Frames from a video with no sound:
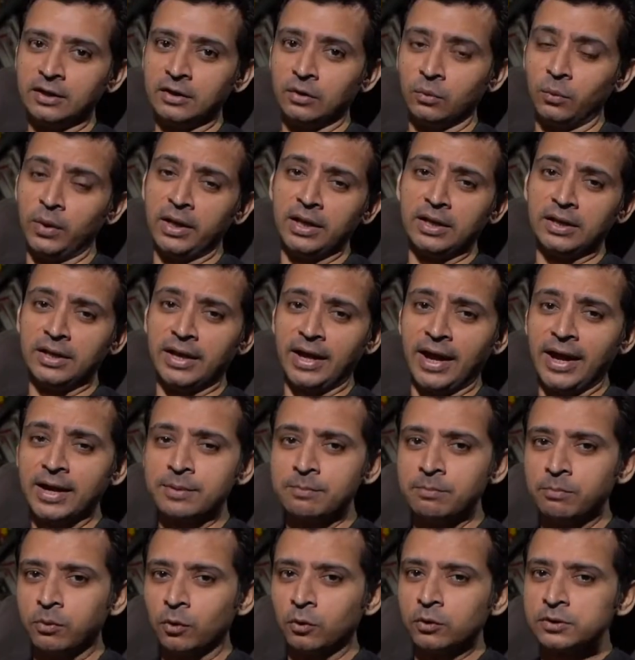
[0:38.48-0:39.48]
Well,
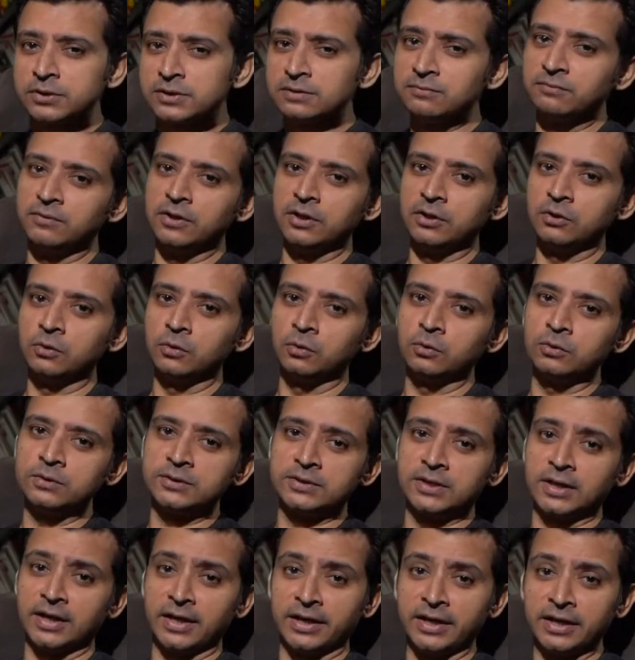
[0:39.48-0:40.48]
at most, we
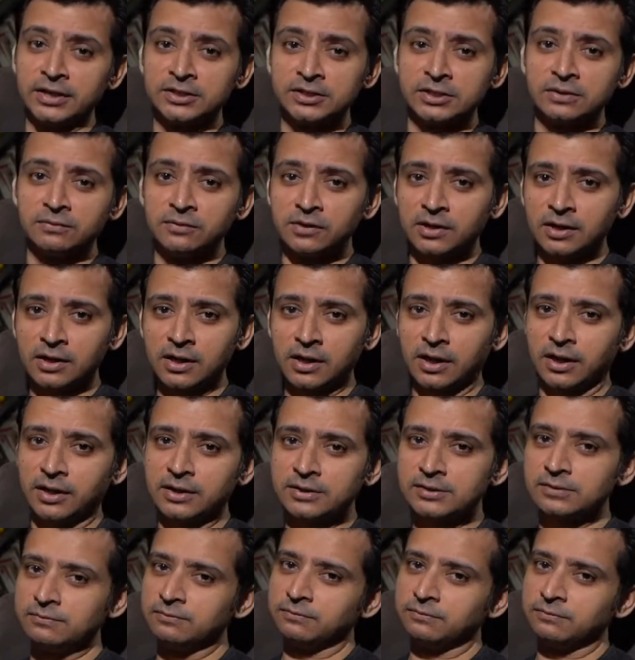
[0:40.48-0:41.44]
use the connection with our cars